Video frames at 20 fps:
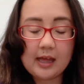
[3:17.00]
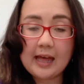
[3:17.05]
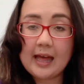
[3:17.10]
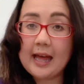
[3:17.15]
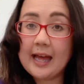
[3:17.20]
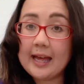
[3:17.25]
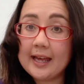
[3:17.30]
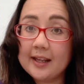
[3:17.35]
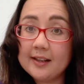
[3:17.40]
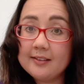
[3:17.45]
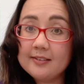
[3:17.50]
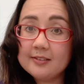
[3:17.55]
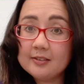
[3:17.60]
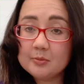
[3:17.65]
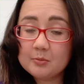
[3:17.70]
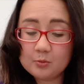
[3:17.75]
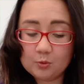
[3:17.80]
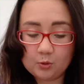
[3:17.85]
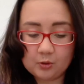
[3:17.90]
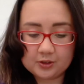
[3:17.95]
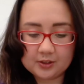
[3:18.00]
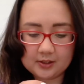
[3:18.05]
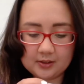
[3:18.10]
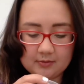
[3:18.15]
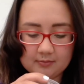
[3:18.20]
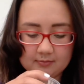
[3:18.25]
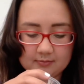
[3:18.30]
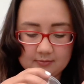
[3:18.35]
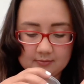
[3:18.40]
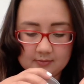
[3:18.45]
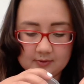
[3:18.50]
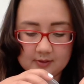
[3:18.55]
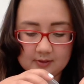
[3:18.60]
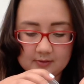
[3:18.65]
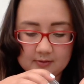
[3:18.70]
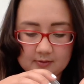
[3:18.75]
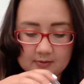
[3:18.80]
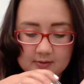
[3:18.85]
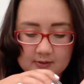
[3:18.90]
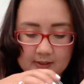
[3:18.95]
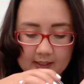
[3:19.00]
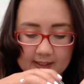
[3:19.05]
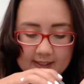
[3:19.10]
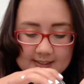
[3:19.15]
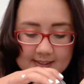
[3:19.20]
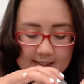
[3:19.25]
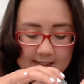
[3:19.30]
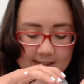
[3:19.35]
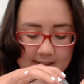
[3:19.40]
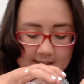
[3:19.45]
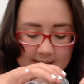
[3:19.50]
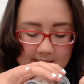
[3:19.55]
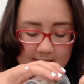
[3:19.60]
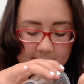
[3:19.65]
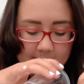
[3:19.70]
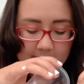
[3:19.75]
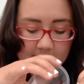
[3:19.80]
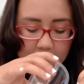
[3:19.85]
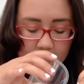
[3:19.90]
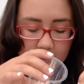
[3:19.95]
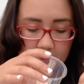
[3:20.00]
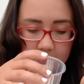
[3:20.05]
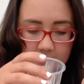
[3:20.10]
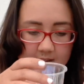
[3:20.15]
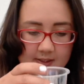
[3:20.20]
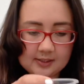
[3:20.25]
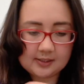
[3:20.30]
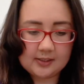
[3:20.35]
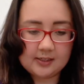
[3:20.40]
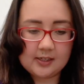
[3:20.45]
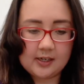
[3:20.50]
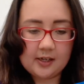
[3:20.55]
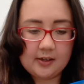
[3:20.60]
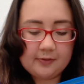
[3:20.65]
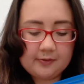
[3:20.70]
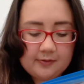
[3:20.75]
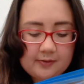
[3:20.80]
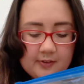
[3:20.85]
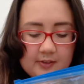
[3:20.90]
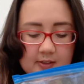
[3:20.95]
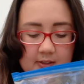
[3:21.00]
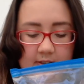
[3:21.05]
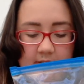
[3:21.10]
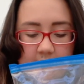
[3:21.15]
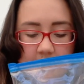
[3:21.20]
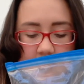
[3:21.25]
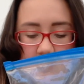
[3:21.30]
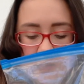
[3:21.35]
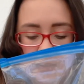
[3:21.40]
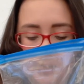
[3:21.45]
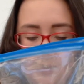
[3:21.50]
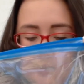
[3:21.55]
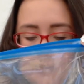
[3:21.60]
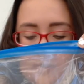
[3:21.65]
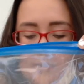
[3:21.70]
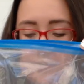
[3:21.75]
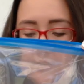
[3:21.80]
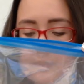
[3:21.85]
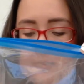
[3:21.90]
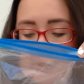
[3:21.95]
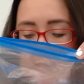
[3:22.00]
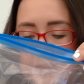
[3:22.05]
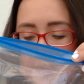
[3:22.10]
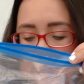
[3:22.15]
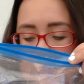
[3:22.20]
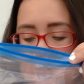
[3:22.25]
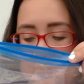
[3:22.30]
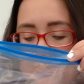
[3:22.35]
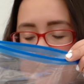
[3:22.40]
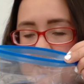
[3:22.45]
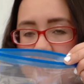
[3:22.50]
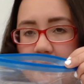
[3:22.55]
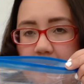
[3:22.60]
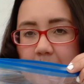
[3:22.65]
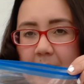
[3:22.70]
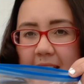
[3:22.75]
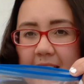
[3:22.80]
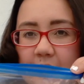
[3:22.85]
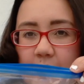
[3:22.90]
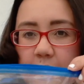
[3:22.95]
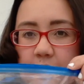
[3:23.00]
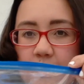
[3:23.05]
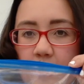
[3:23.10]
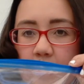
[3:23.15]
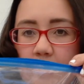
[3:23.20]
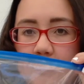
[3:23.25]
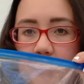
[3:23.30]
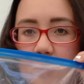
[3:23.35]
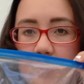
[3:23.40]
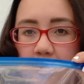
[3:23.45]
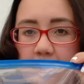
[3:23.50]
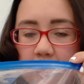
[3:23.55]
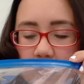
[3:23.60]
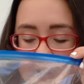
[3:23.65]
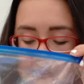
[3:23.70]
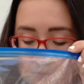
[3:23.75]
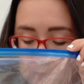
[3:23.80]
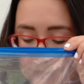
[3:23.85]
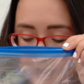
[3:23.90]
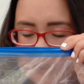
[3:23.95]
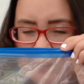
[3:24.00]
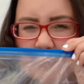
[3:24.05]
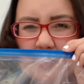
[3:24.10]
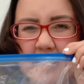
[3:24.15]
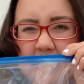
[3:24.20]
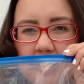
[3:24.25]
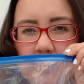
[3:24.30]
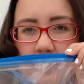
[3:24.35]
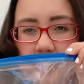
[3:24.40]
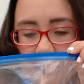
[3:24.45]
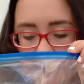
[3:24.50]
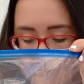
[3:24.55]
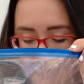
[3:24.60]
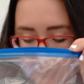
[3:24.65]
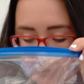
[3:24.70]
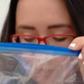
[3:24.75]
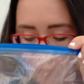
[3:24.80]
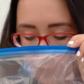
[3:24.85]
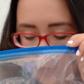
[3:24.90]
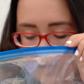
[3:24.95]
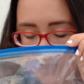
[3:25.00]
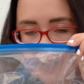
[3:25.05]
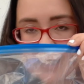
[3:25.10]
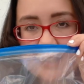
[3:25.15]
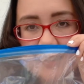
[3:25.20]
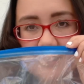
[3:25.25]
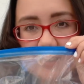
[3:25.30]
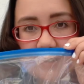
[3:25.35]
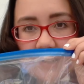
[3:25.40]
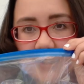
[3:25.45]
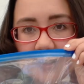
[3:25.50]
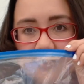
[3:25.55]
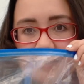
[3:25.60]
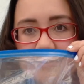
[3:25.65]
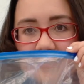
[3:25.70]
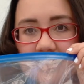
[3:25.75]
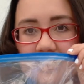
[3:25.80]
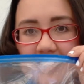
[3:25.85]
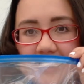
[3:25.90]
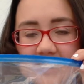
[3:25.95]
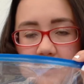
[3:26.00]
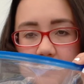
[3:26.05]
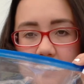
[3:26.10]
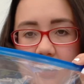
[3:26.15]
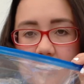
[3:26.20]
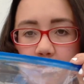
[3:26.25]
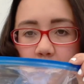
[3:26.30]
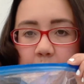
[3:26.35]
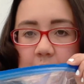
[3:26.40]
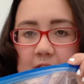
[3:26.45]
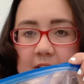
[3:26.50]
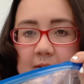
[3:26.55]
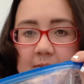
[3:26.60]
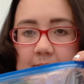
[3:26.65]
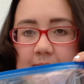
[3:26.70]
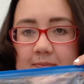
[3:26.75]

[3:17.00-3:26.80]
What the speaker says: Add some water. Like I said, it doesn't need to be a lot, just enough to make those cotton balls nice and wet. Give them a little bit of a squeeze so they collect some of that water.